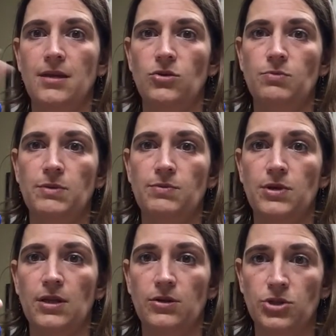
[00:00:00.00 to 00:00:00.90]
And you would be
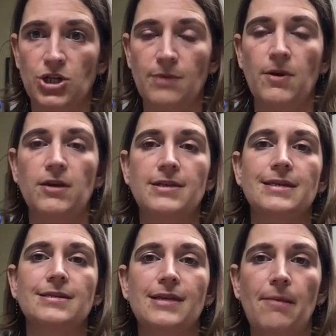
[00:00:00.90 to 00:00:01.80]
putting a little check mark that
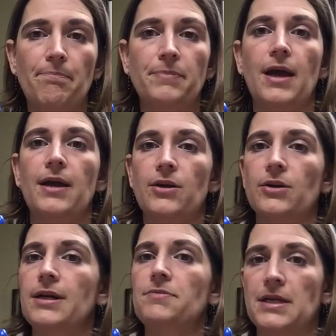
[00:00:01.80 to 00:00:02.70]
says, yep, I
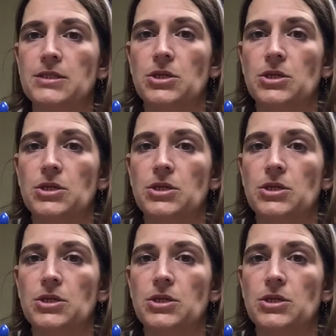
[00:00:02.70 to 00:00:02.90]
agree, that's